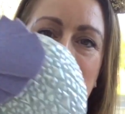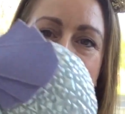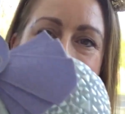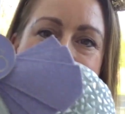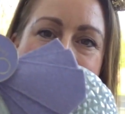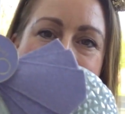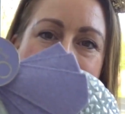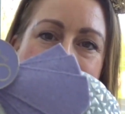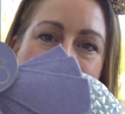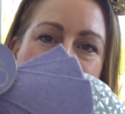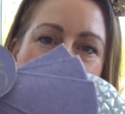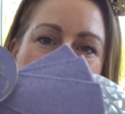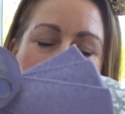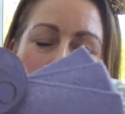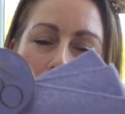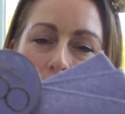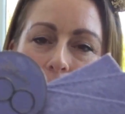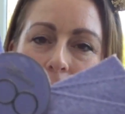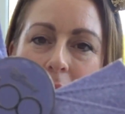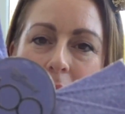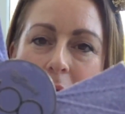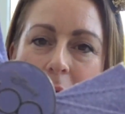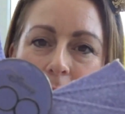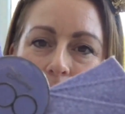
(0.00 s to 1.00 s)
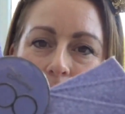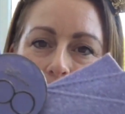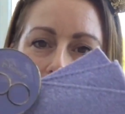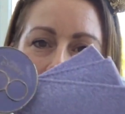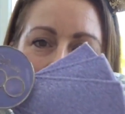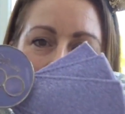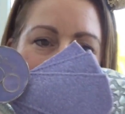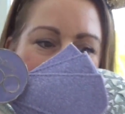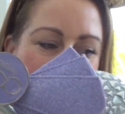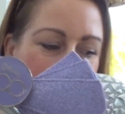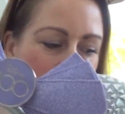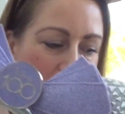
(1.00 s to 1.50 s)
silver and
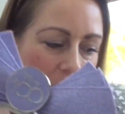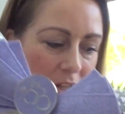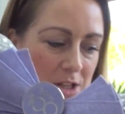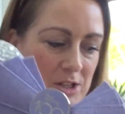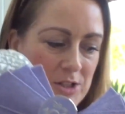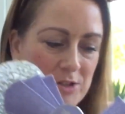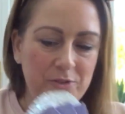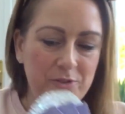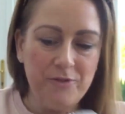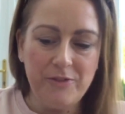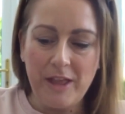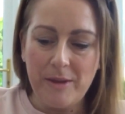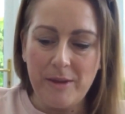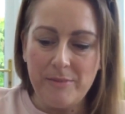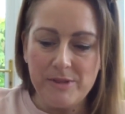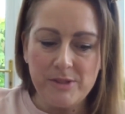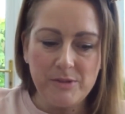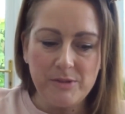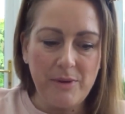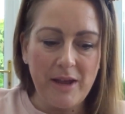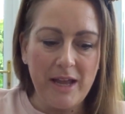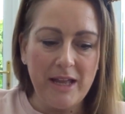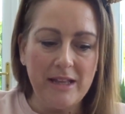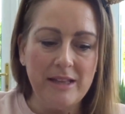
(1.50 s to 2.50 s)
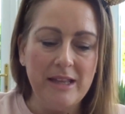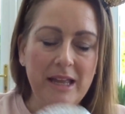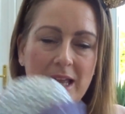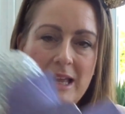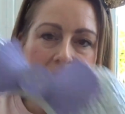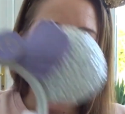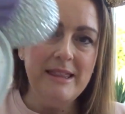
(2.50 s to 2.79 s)
purple. Love them as well.